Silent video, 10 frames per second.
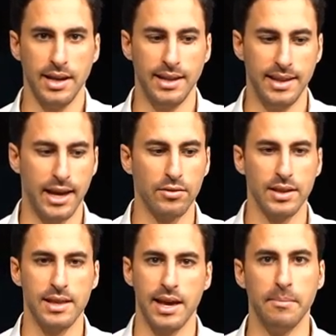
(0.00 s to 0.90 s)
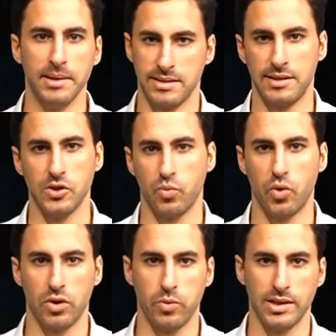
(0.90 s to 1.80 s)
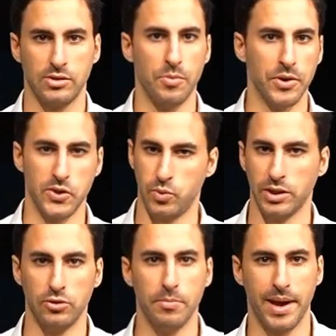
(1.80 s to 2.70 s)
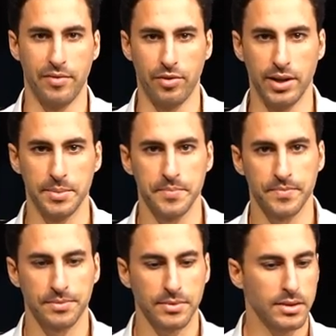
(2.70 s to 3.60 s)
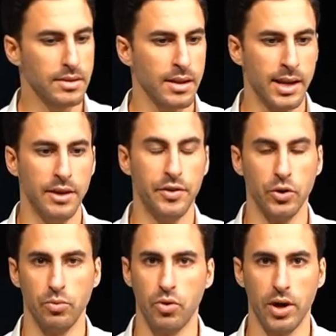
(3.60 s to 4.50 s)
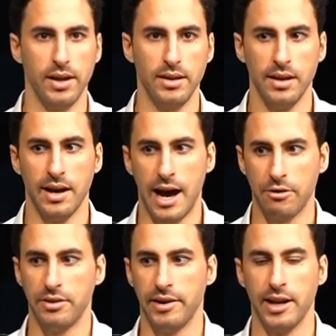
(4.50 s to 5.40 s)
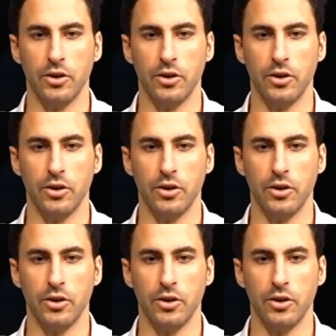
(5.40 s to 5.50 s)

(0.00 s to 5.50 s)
in the end of the day a business is worth what someone is willing to pay for it and if you're going out there and